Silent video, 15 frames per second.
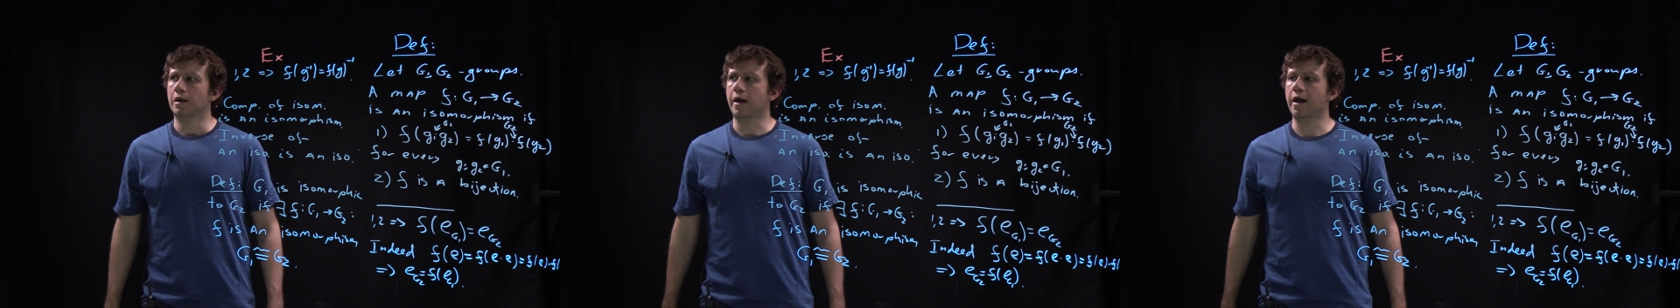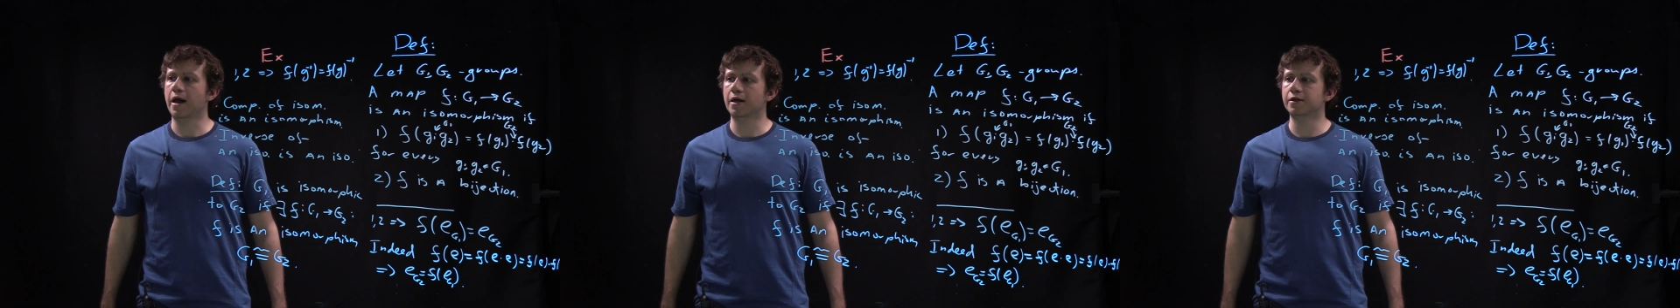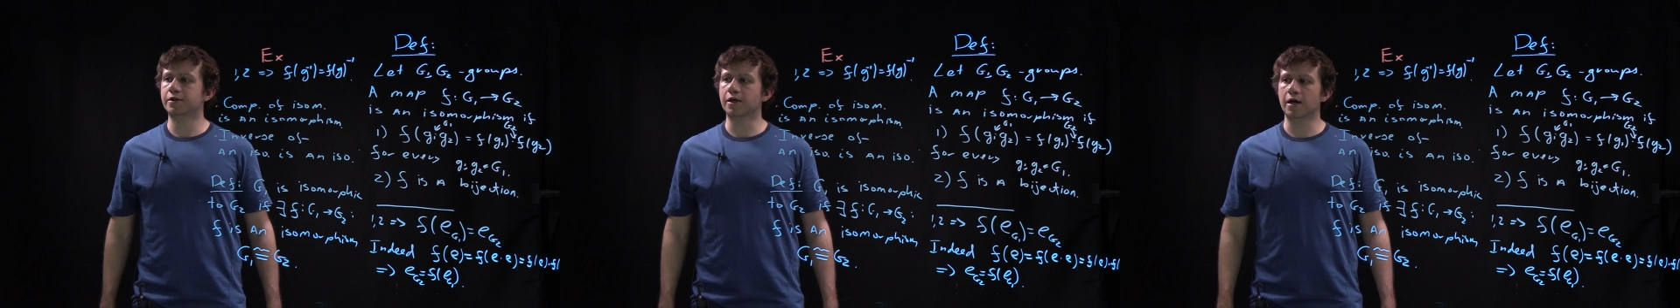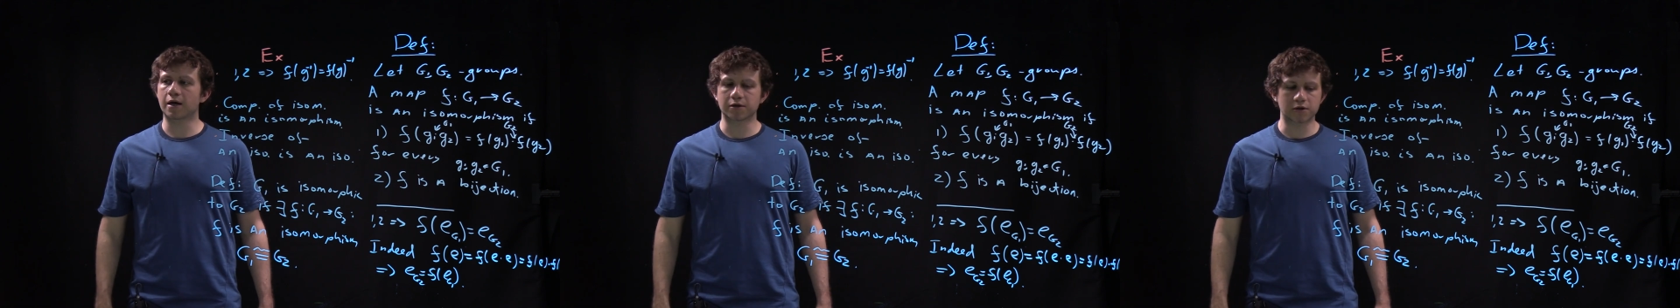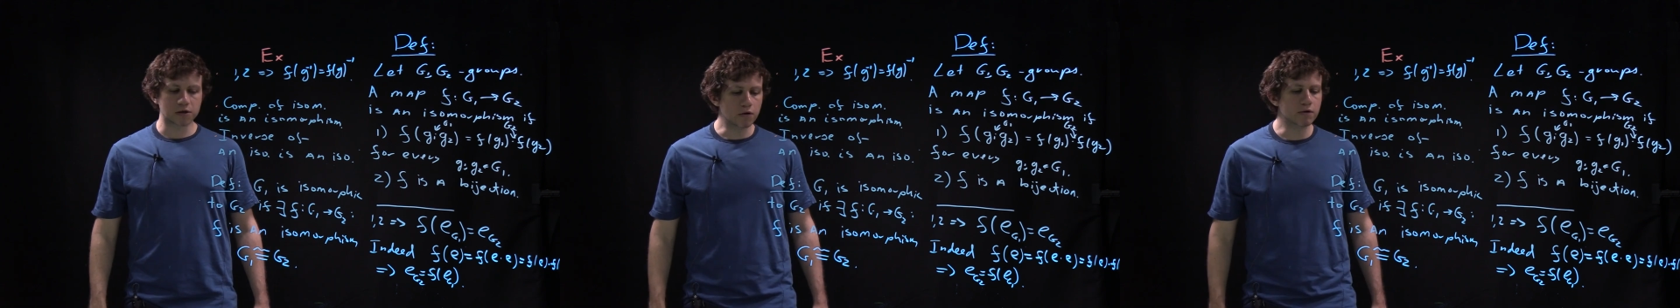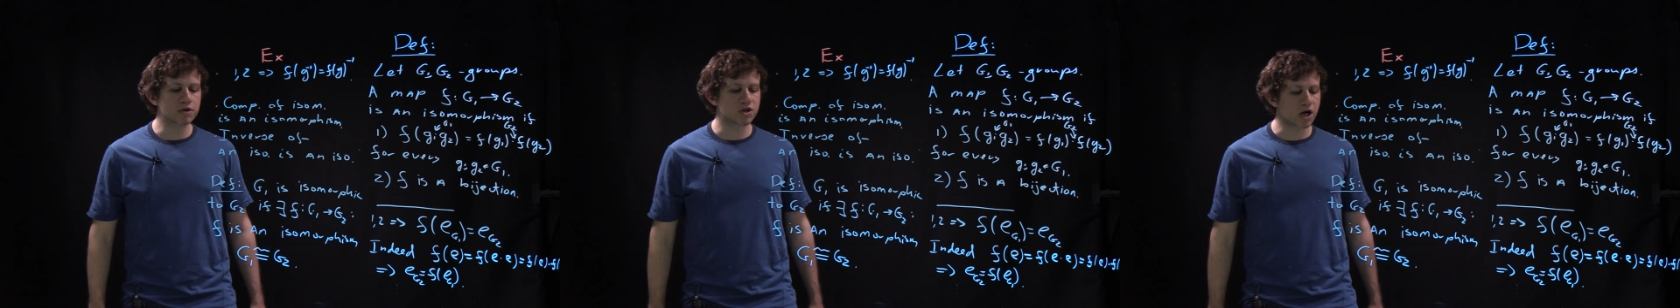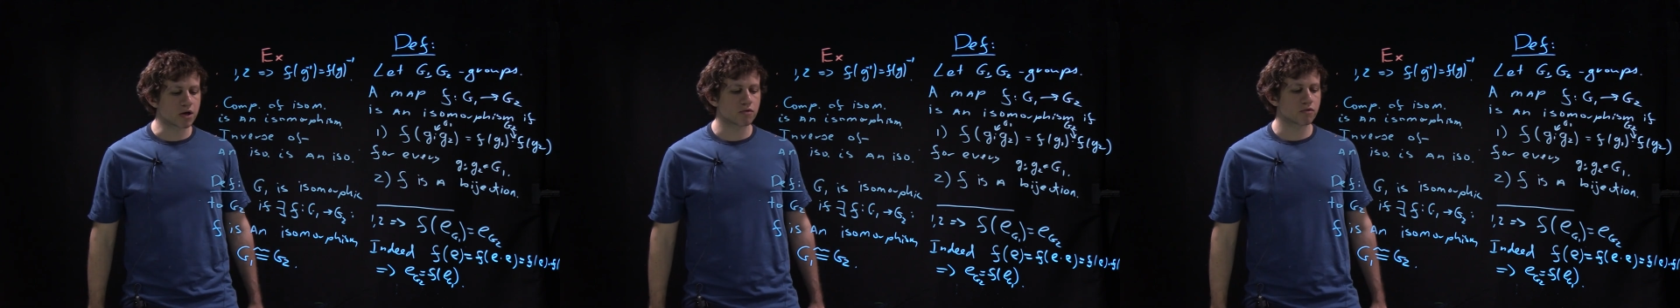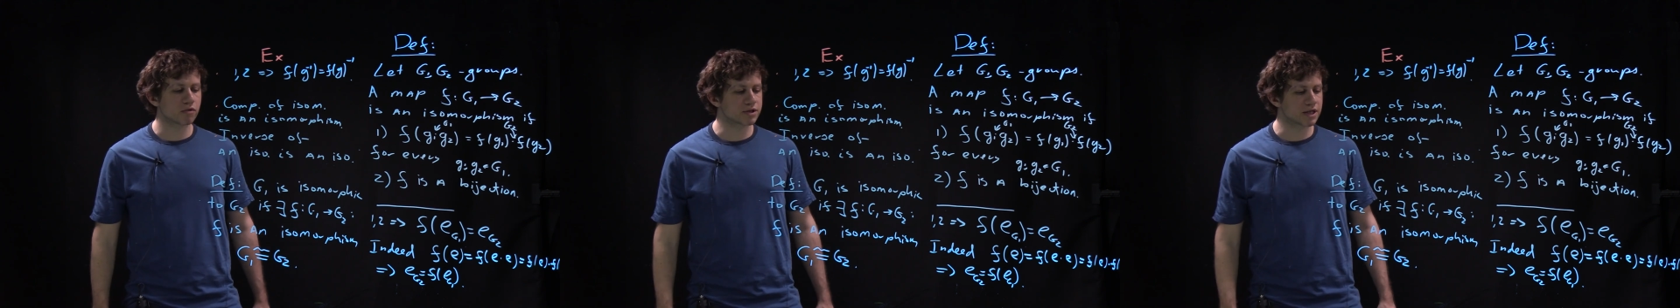And so in
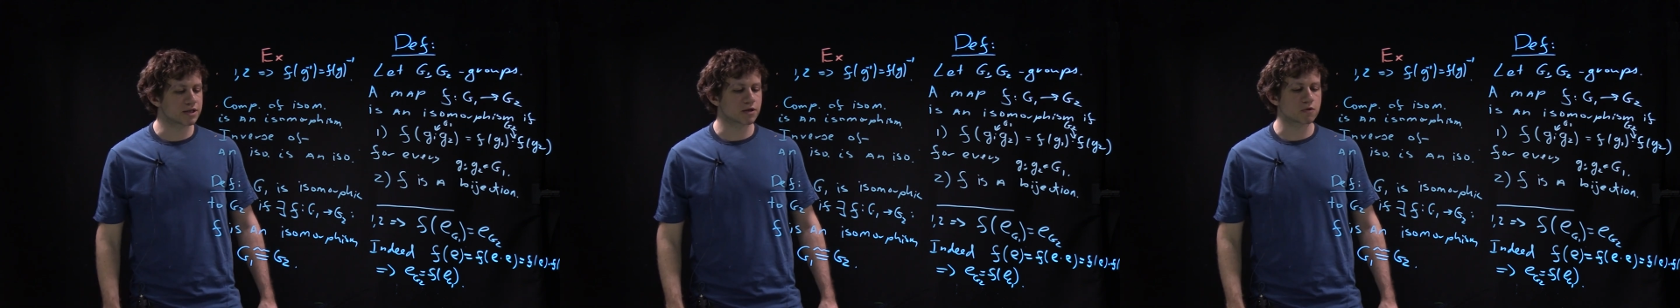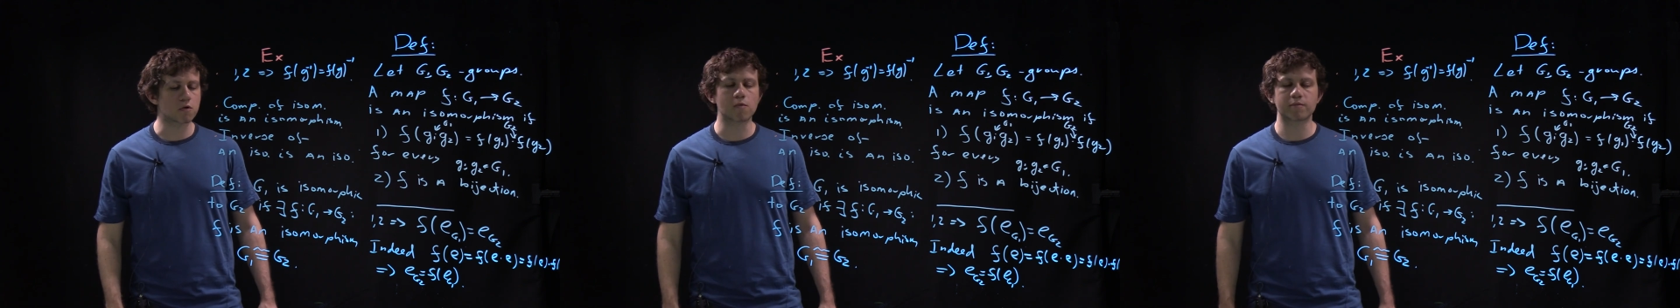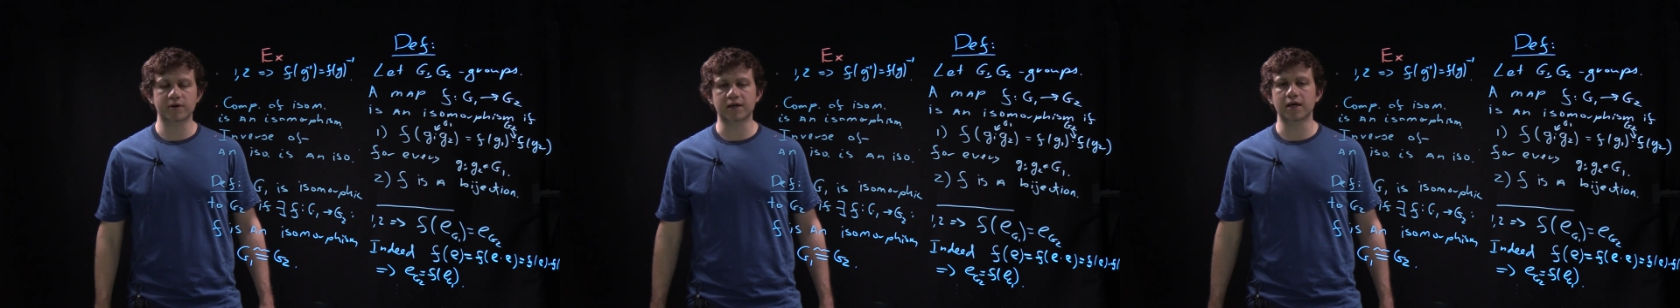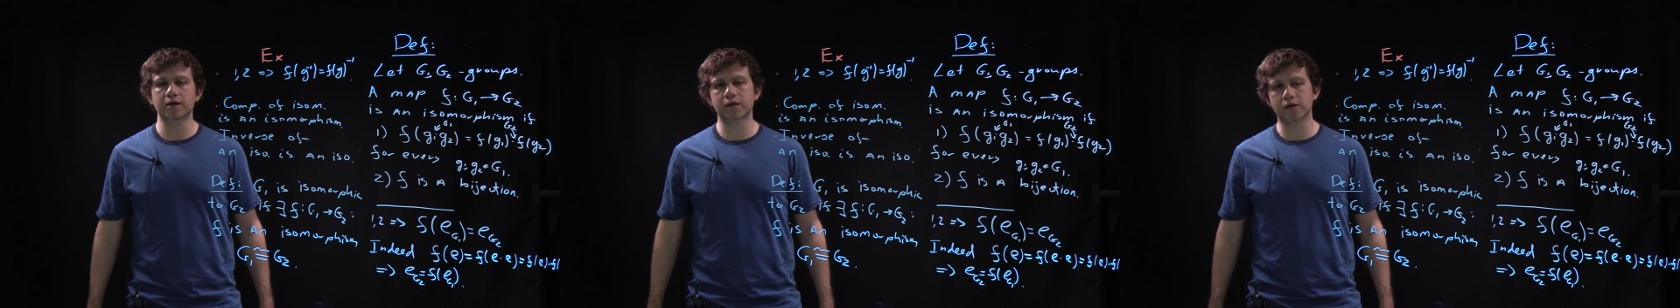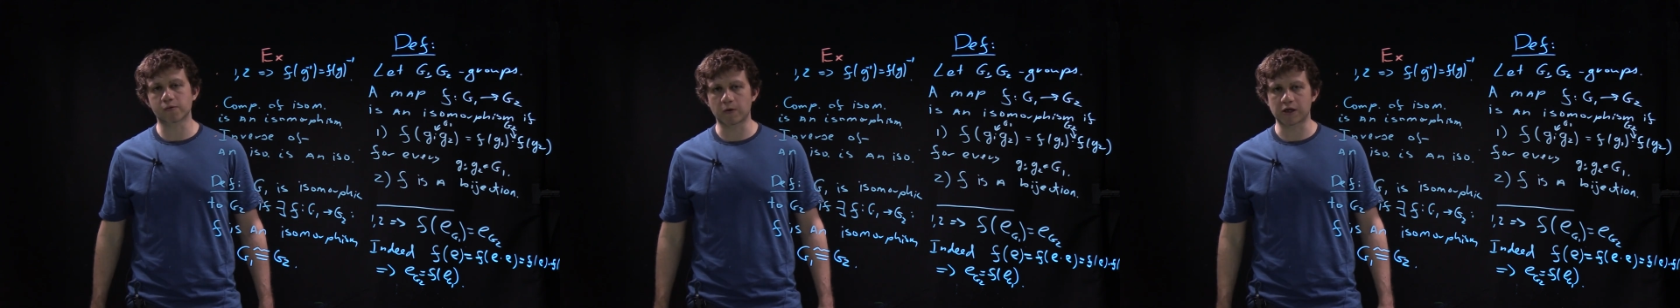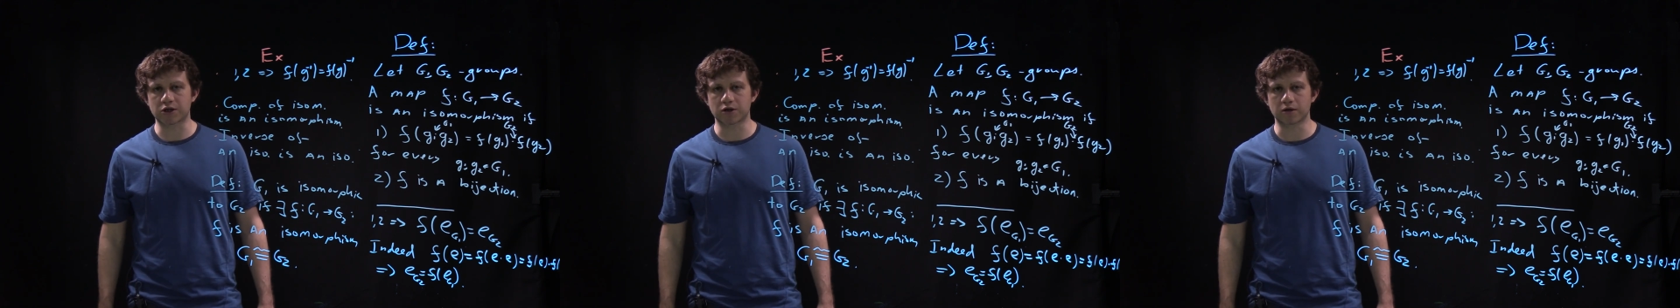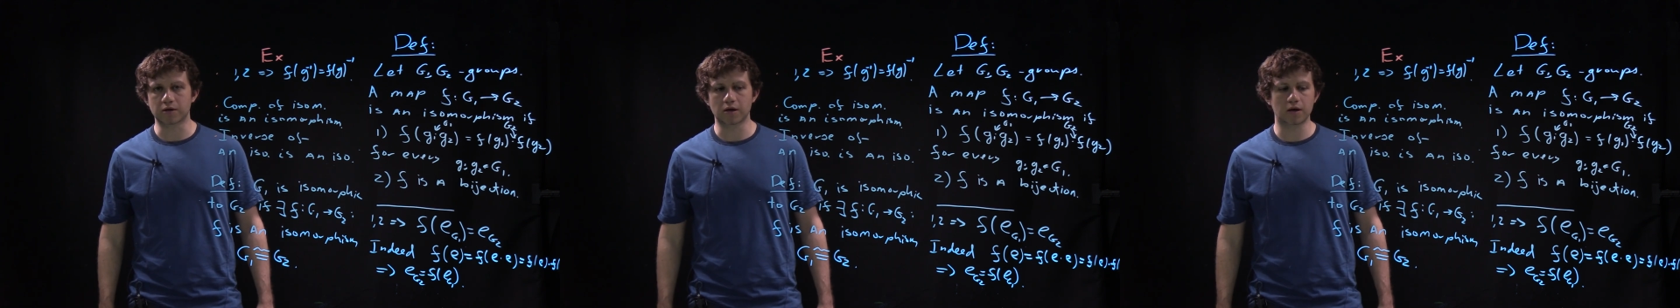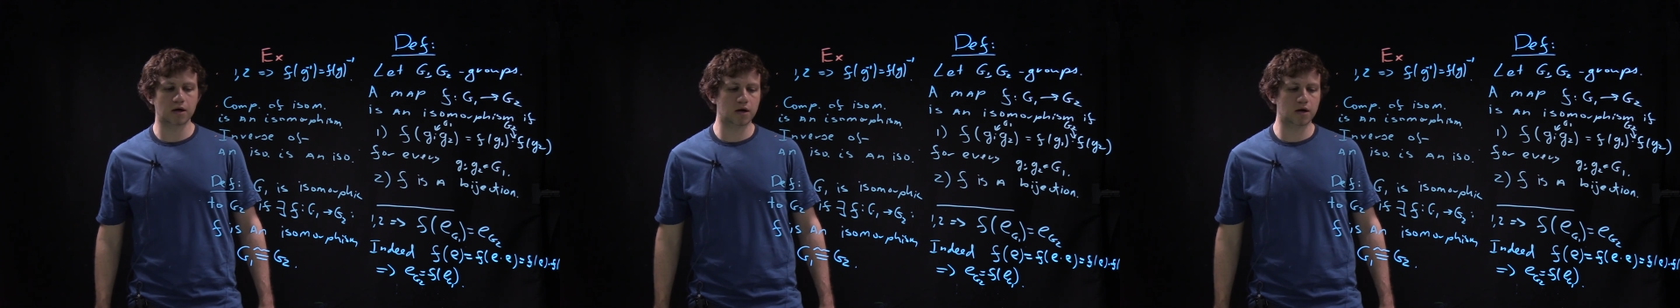general, that's a complicated question.